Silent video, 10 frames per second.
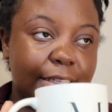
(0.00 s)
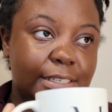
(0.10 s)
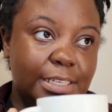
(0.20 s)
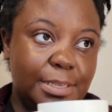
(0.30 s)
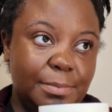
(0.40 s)

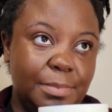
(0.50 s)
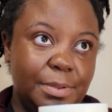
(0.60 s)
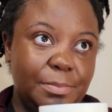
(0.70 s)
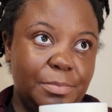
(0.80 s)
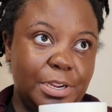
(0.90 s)
some
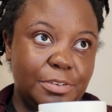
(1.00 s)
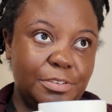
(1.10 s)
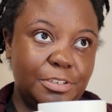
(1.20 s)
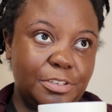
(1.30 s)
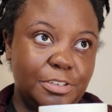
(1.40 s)
brown
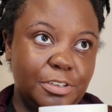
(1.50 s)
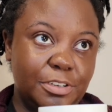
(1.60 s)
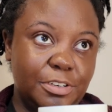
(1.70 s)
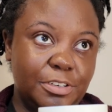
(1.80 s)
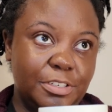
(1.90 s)

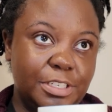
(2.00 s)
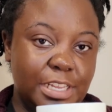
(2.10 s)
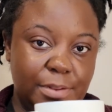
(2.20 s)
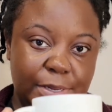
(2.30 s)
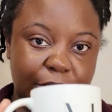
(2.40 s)
sugar
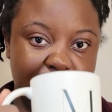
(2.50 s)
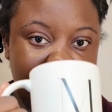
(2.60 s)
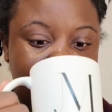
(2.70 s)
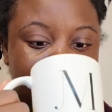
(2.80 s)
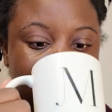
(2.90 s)
cinnamon
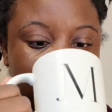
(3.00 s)
syrup.